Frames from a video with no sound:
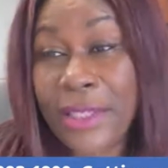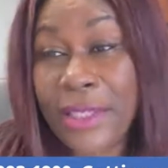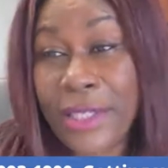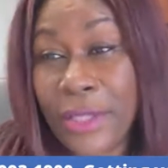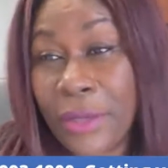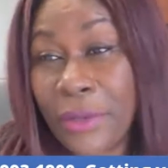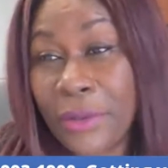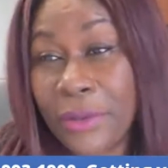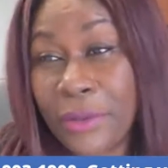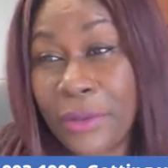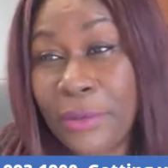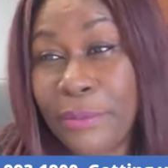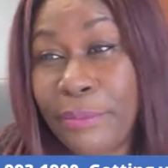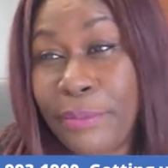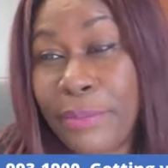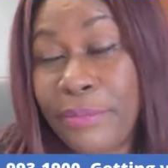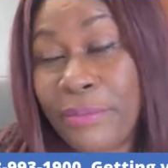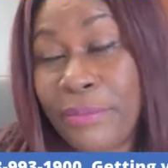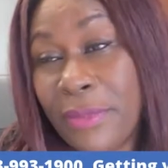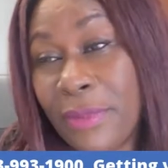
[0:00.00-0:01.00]
you know,
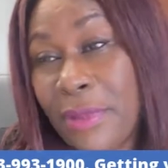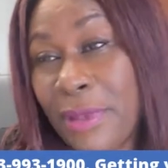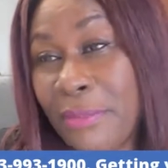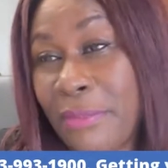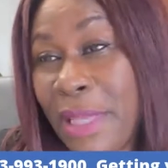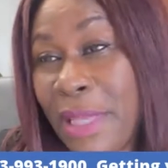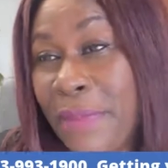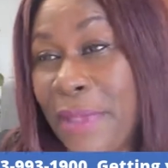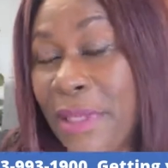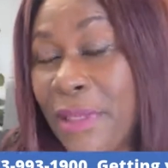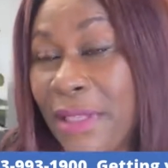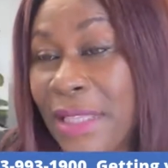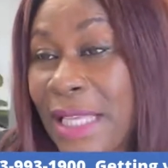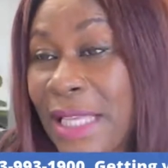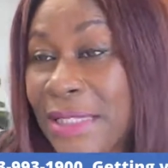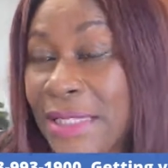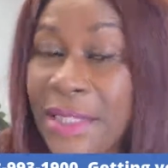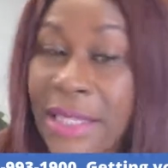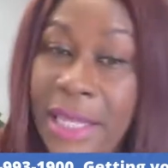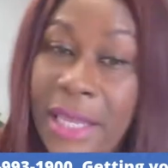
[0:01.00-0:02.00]
maybe
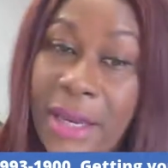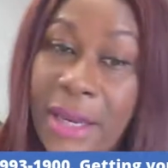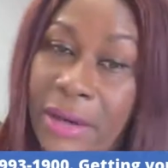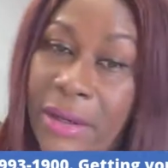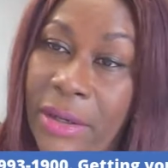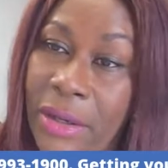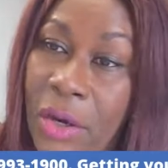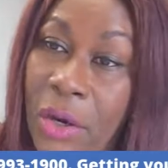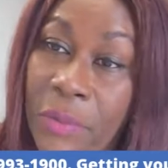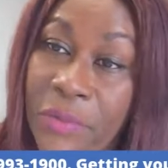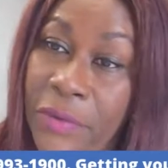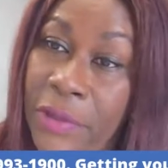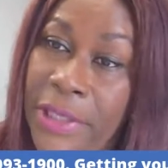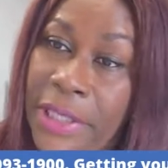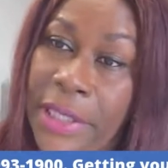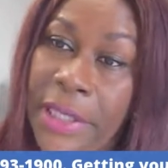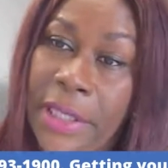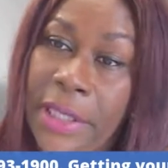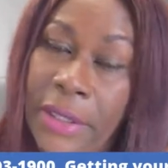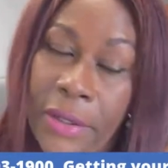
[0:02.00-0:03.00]
less than a year,
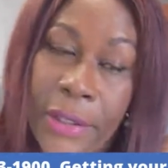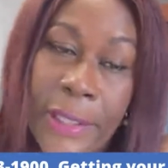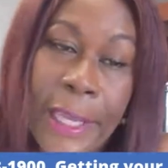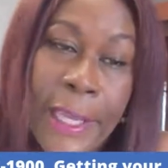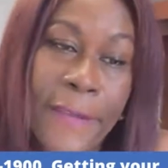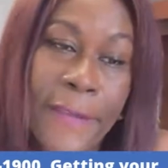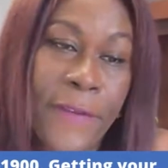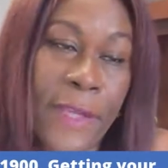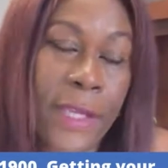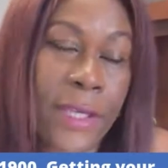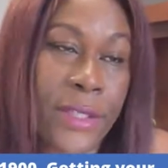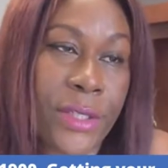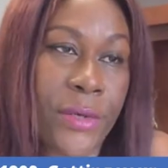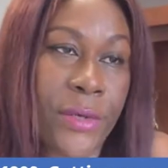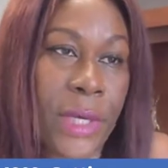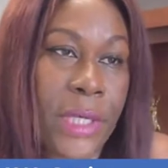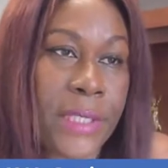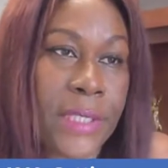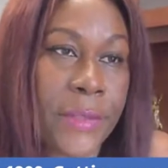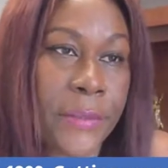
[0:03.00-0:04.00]
hopefully. Okay, fingers
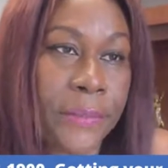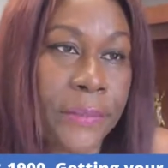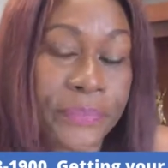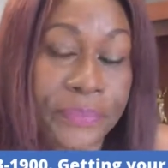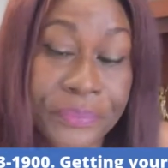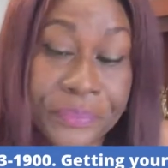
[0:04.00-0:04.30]
crossed.